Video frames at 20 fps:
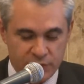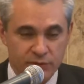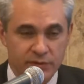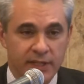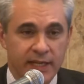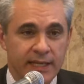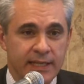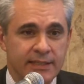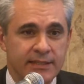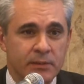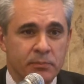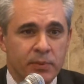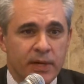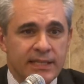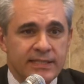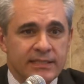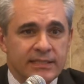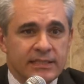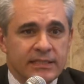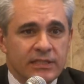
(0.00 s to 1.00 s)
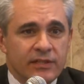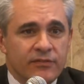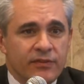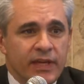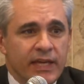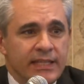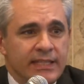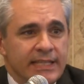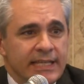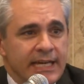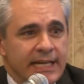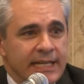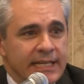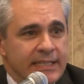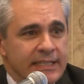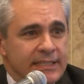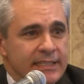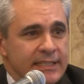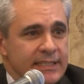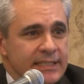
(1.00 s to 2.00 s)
to thank the president of K D I,